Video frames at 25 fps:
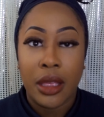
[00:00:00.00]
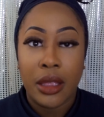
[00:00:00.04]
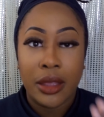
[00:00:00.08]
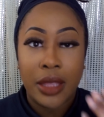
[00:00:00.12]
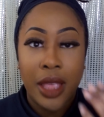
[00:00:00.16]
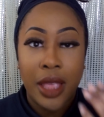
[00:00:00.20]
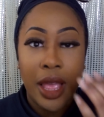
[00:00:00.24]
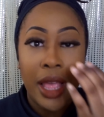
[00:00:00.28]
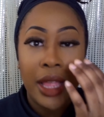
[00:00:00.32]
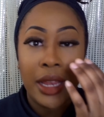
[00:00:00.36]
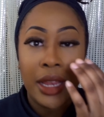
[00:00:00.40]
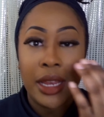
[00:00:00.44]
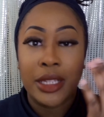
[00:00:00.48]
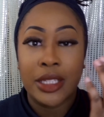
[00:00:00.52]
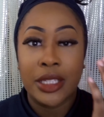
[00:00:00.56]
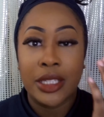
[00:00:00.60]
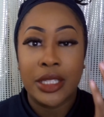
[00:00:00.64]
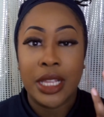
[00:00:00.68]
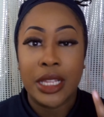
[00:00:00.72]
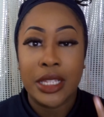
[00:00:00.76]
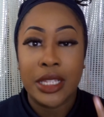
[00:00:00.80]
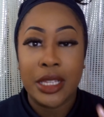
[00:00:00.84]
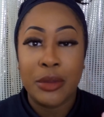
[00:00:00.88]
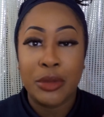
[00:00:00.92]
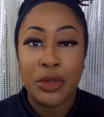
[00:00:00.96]
the
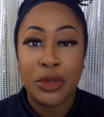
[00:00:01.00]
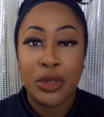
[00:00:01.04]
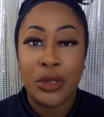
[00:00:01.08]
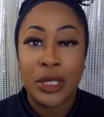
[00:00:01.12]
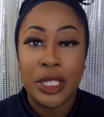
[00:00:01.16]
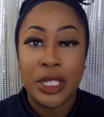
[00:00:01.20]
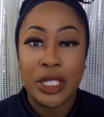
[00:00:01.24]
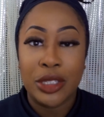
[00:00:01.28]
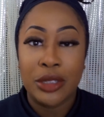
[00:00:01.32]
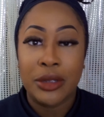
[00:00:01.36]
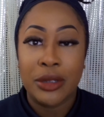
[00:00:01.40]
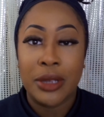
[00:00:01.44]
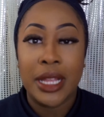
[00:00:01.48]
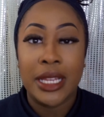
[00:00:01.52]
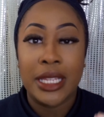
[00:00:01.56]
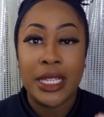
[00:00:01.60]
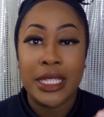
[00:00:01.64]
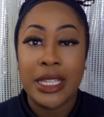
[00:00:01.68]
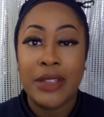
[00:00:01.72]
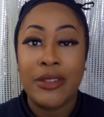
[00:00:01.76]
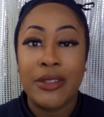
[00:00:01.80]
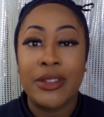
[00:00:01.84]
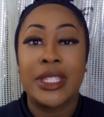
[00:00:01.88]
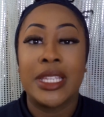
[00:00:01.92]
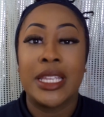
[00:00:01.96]
eyelashes as I'm talking to you and
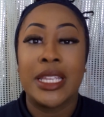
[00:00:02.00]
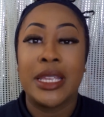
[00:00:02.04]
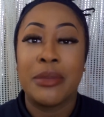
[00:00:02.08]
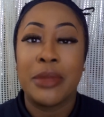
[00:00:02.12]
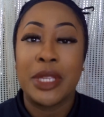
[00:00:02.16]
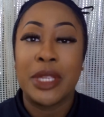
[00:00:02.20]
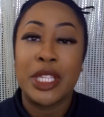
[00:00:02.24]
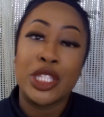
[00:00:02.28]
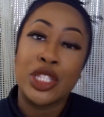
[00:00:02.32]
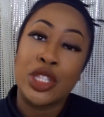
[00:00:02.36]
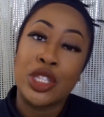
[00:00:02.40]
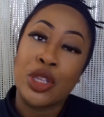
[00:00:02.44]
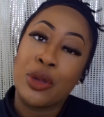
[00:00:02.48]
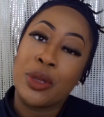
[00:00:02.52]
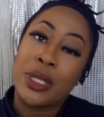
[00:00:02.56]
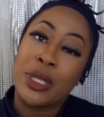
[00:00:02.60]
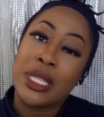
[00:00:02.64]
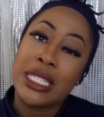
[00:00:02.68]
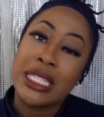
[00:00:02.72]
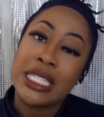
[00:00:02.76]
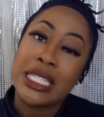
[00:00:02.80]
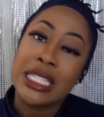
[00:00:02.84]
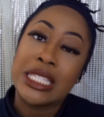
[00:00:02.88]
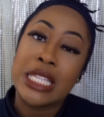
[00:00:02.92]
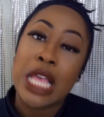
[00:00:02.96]
it's irritating me. So
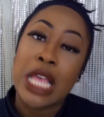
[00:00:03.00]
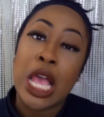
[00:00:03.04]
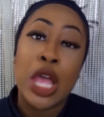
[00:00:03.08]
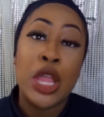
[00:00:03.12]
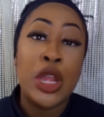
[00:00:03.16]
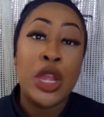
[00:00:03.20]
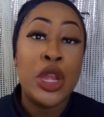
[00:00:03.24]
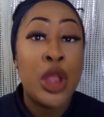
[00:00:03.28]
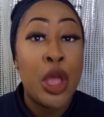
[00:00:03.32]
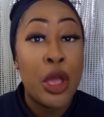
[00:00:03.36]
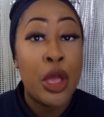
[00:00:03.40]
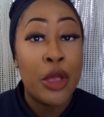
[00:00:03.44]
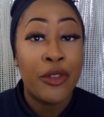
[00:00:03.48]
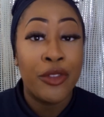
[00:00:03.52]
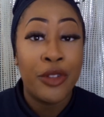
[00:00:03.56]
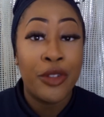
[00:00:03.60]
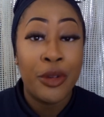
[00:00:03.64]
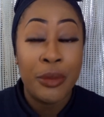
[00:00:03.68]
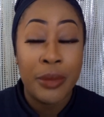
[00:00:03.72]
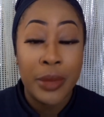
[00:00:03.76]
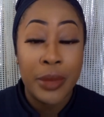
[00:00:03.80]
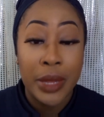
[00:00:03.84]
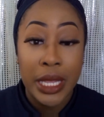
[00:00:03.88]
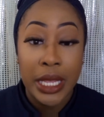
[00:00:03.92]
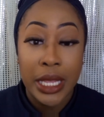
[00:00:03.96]
this is a no
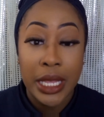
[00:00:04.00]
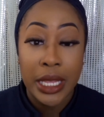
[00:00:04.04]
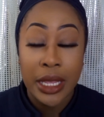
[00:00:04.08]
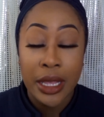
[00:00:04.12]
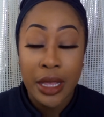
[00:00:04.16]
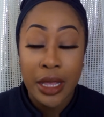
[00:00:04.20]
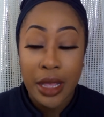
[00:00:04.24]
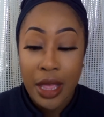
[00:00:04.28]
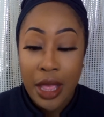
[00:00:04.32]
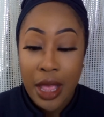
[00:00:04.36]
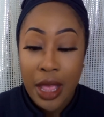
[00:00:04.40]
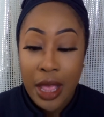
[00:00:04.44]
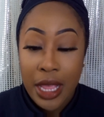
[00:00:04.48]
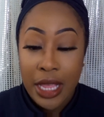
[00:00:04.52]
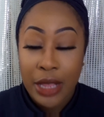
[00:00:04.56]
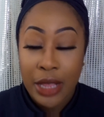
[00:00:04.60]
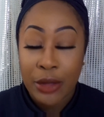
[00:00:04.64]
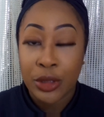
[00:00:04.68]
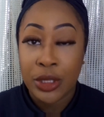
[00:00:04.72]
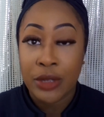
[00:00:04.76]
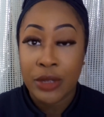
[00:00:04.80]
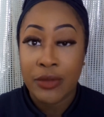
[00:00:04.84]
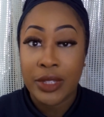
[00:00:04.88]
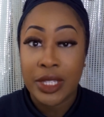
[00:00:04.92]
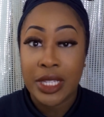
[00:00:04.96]
for me. It
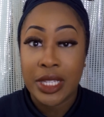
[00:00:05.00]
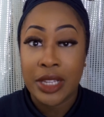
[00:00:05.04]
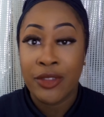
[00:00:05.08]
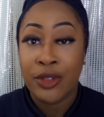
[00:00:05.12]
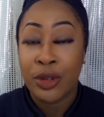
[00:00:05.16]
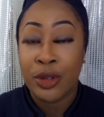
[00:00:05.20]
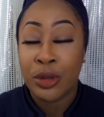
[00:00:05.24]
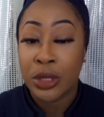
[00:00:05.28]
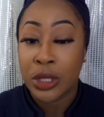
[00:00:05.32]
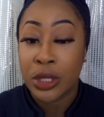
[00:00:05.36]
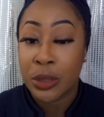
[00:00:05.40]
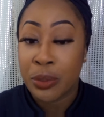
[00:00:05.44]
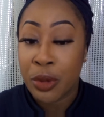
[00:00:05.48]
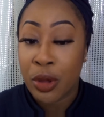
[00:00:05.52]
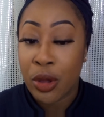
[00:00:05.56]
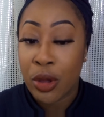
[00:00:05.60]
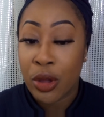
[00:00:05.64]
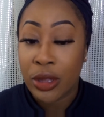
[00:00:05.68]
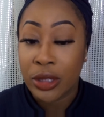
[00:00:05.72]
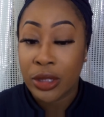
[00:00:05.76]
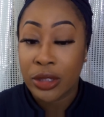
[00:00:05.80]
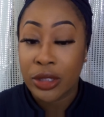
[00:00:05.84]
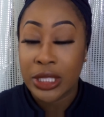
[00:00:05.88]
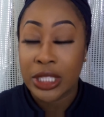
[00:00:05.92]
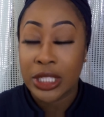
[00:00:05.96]
was even difficult to put
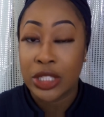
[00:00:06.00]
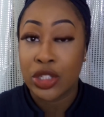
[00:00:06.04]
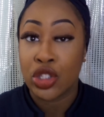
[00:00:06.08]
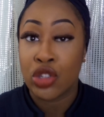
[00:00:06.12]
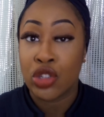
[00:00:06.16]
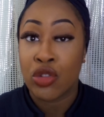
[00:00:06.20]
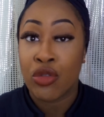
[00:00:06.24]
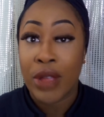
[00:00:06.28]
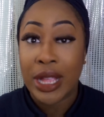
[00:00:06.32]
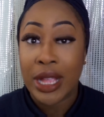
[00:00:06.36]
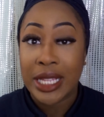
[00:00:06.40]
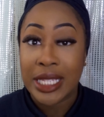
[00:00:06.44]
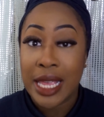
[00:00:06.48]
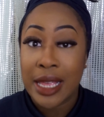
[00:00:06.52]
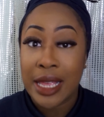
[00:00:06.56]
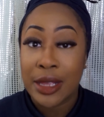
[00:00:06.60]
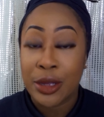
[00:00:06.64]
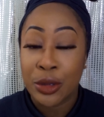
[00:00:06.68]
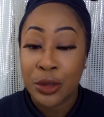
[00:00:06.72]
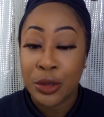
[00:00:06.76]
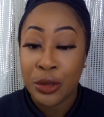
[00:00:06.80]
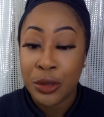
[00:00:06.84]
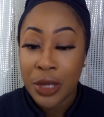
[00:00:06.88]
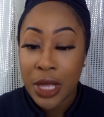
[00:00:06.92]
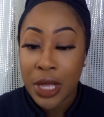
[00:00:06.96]
on because it's just a
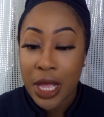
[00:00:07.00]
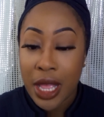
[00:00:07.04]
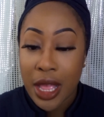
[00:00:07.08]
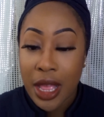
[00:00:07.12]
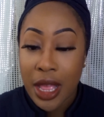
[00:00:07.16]
rectangle.